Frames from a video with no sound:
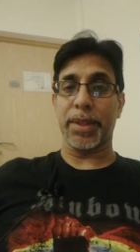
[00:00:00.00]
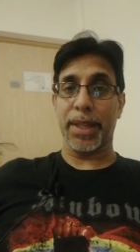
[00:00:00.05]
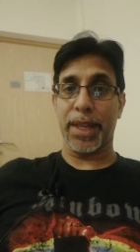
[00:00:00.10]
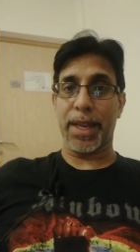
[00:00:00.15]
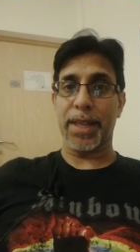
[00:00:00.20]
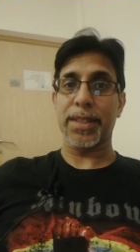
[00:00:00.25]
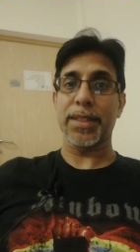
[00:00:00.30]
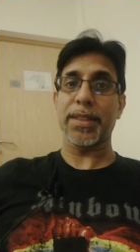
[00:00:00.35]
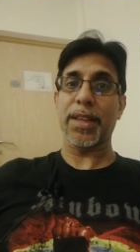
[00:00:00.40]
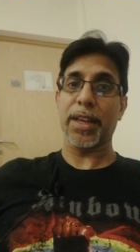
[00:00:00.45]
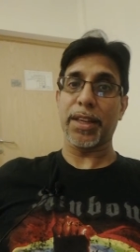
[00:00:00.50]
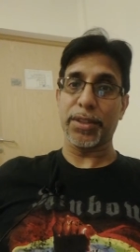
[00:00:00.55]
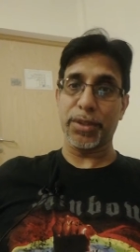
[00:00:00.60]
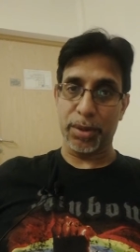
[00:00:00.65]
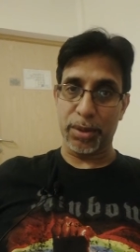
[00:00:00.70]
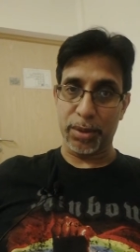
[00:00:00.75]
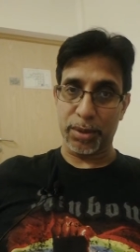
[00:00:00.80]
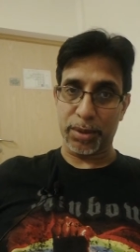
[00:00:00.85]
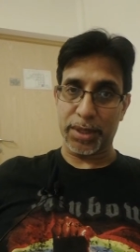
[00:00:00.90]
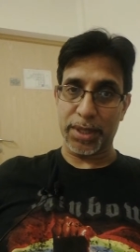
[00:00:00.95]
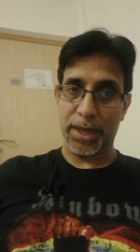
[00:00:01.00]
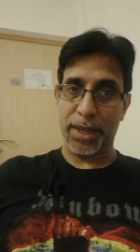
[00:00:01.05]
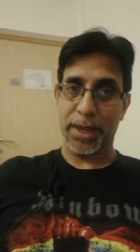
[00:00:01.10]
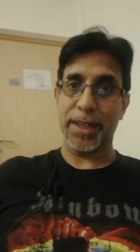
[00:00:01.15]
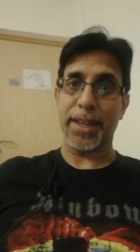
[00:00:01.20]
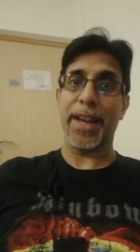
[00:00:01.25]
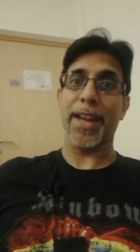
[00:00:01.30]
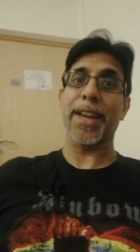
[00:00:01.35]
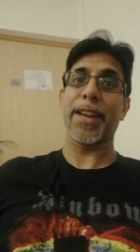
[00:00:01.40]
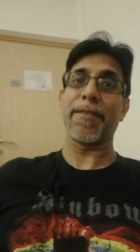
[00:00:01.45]
yes, I do look
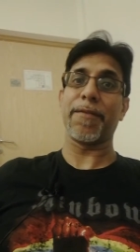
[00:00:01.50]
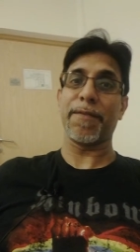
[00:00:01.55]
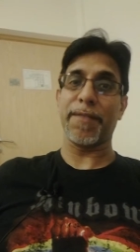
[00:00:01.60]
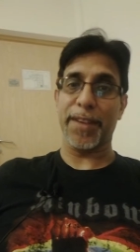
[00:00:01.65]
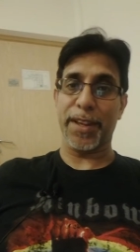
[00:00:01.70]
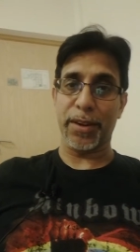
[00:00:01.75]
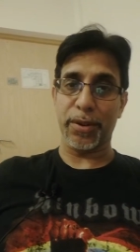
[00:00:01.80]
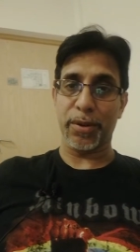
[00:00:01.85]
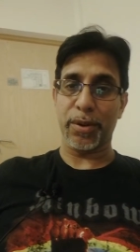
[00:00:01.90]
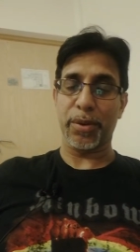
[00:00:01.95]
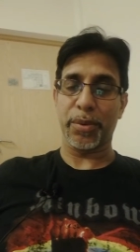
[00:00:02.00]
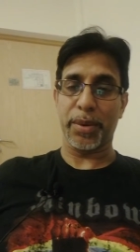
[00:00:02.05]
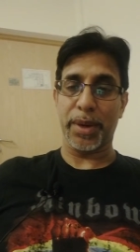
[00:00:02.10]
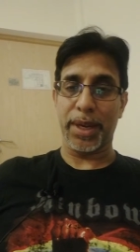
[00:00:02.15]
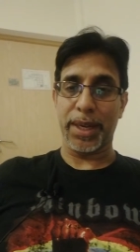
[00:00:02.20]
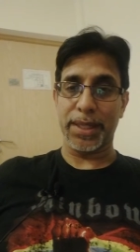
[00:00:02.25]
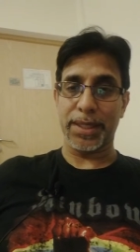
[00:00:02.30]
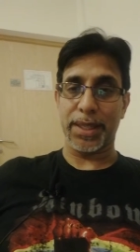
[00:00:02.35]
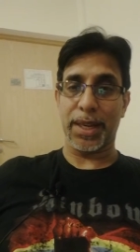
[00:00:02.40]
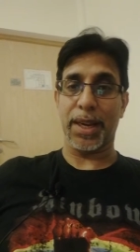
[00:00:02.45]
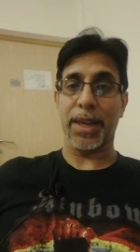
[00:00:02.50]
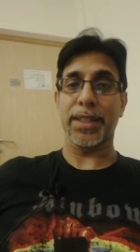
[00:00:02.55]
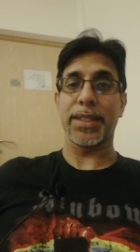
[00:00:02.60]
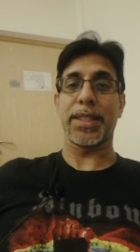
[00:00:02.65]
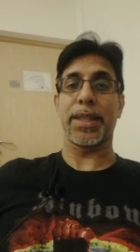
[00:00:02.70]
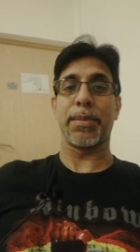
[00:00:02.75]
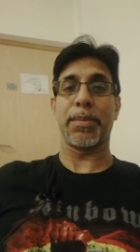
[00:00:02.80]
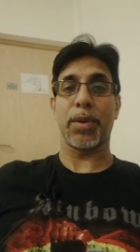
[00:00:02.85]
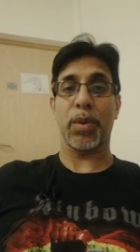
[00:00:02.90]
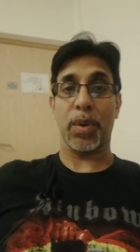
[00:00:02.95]
tired and I feel really tired
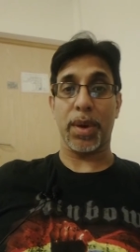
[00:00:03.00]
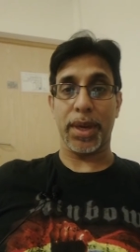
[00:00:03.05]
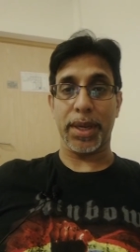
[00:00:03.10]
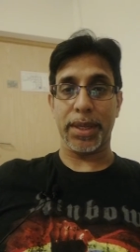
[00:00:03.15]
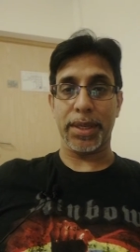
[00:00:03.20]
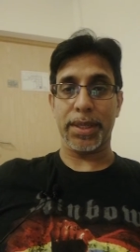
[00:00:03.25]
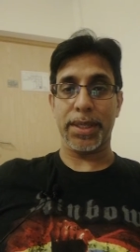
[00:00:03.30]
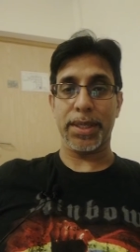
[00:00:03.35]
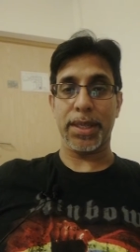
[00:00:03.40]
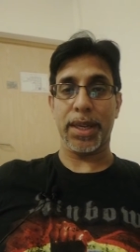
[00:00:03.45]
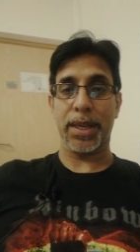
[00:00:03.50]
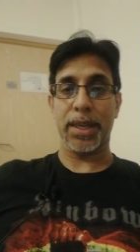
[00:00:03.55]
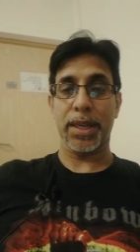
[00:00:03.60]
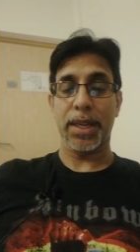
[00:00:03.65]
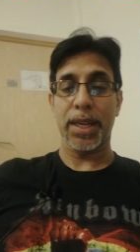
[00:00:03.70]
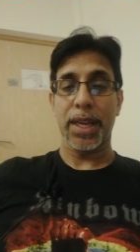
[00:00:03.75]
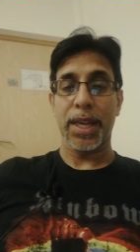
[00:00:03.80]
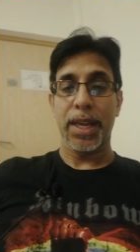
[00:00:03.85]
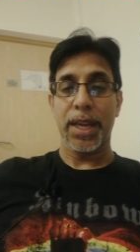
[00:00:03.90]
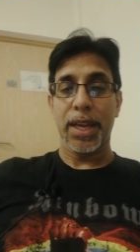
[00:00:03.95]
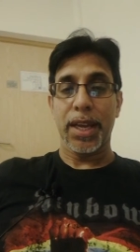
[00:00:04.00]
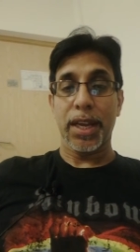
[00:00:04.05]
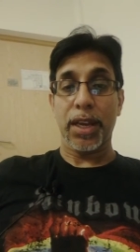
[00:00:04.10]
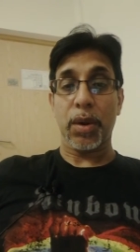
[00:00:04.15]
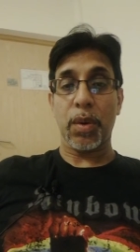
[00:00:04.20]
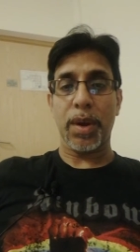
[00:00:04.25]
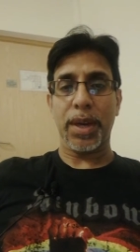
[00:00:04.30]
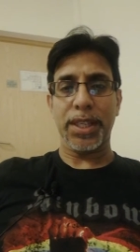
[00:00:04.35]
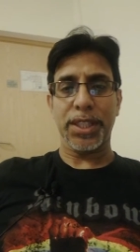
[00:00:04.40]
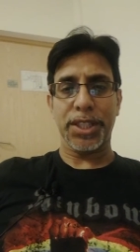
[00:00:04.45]
and I'm quite uh,
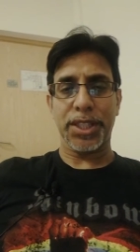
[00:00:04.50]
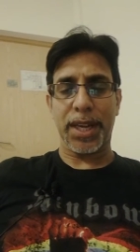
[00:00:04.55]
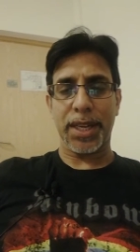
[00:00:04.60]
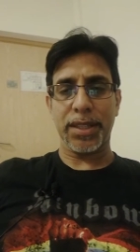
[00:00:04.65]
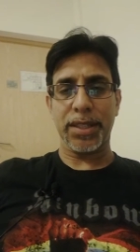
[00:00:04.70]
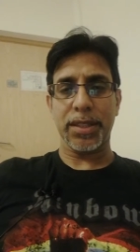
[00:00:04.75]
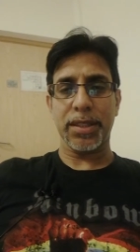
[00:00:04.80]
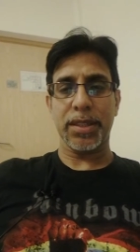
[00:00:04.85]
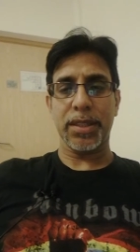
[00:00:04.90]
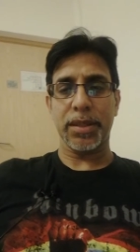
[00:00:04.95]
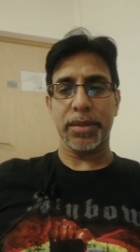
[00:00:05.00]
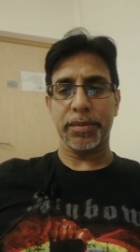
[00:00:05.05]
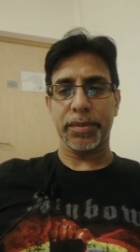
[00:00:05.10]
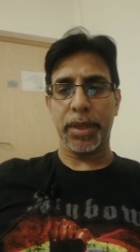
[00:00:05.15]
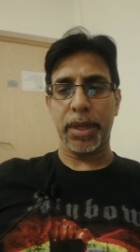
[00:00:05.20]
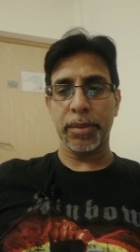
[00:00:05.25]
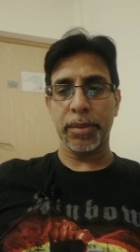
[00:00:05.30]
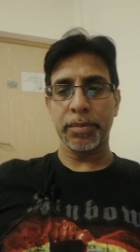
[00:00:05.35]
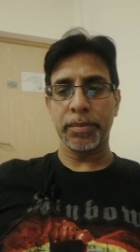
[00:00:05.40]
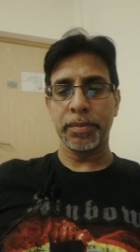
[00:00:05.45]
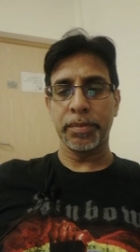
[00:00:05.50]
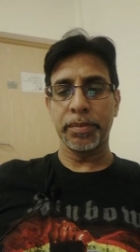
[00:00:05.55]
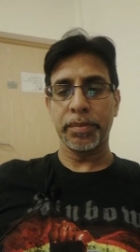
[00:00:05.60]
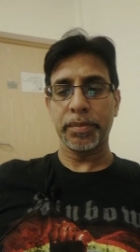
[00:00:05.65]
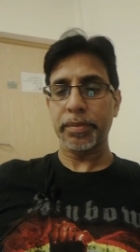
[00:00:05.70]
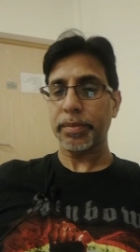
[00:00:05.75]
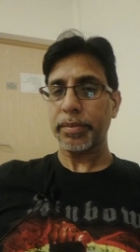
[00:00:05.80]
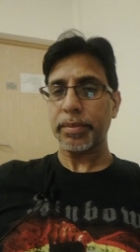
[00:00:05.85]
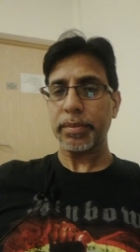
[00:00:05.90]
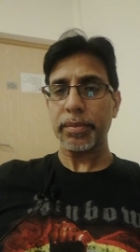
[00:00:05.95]
quite shattered. Um,
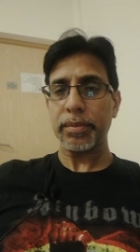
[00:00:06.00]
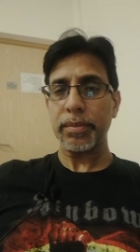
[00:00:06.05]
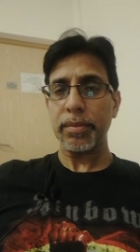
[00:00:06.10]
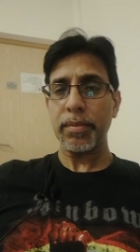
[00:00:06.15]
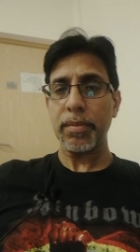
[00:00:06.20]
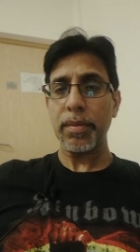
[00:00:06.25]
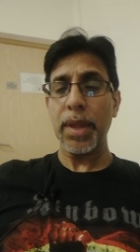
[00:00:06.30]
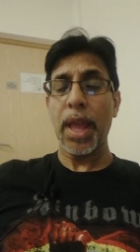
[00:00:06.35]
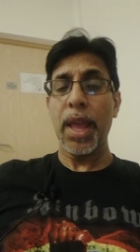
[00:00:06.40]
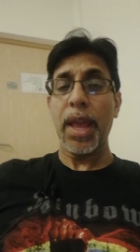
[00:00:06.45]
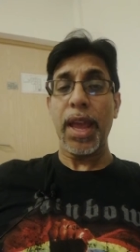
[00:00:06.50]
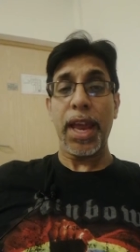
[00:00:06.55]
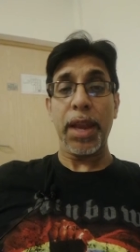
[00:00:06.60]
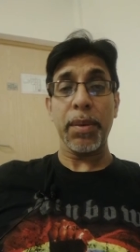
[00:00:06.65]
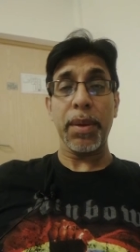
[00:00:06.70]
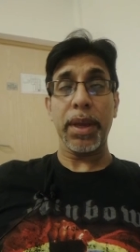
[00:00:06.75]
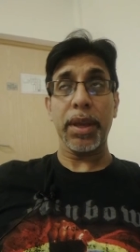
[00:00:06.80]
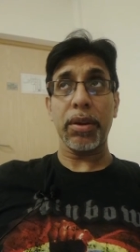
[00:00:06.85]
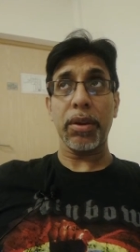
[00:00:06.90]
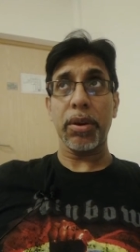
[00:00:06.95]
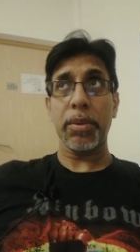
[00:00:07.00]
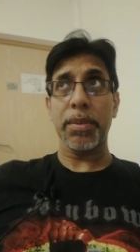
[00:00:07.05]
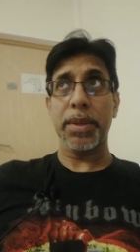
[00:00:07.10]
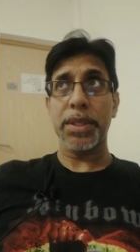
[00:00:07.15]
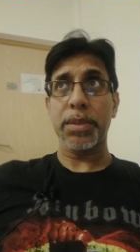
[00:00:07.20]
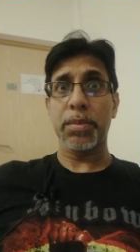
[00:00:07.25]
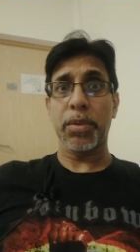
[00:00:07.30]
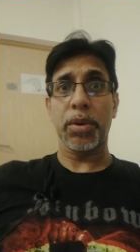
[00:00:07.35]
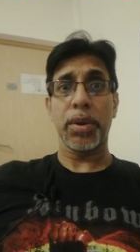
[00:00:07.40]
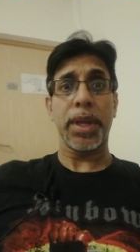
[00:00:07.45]
anyway, got up
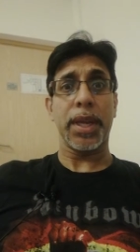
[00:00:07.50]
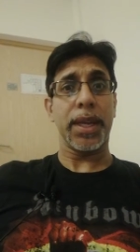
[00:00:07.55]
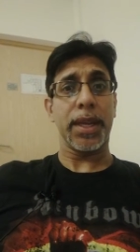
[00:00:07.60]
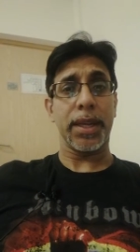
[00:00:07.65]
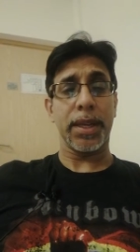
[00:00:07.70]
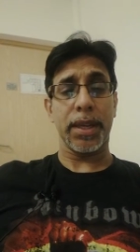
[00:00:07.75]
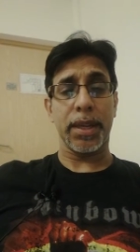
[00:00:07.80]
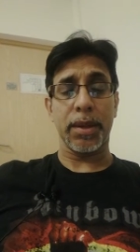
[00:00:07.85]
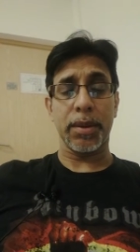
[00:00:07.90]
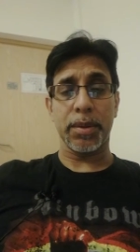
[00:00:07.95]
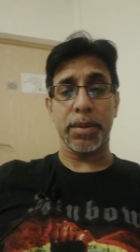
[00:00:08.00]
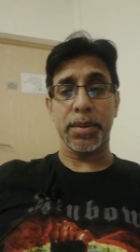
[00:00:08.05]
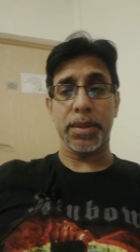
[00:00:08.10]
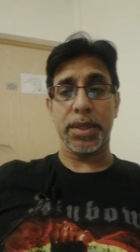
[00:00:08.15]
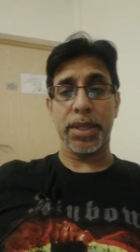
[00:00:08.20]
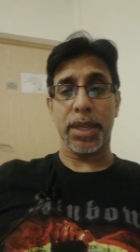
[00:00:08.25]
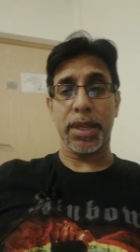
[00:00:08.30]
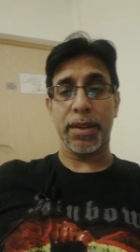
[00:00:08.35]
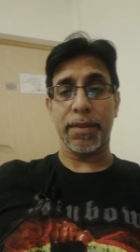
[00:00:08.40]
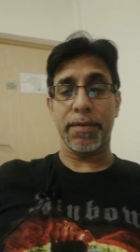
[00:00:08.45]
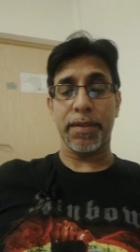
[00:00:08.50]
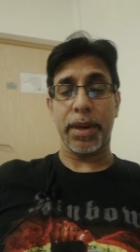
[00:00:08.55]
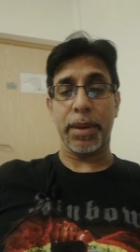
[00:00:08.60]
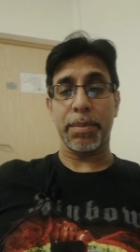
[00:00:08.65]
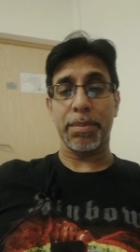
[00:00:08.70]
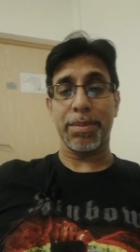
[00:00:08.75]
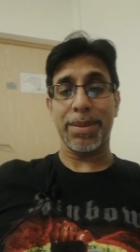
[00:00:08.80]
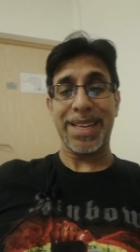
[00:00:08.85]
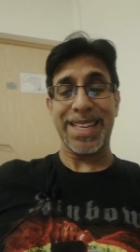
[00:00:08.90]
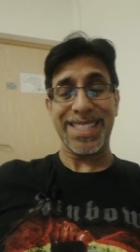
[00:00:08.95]
this morning. It was uh, very
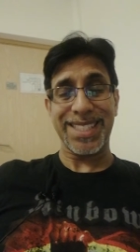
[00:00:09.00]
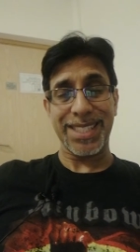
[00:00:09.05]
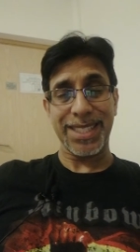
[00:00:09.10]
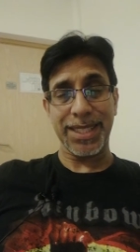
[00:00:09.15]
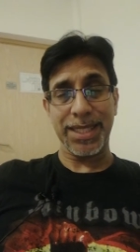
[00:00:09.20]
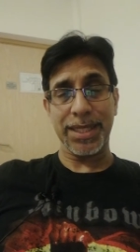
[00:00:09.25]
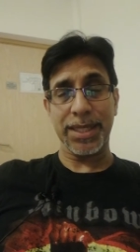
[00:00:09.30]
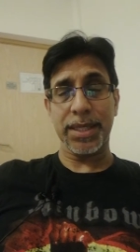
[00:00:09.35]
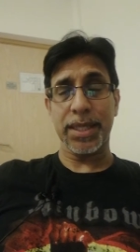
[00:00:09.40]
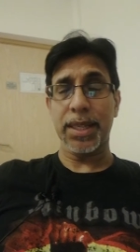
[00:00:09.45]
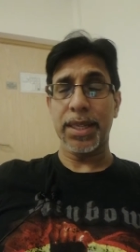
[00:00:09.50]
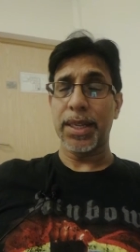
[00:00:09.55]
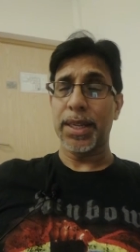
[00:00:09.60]
pleasant.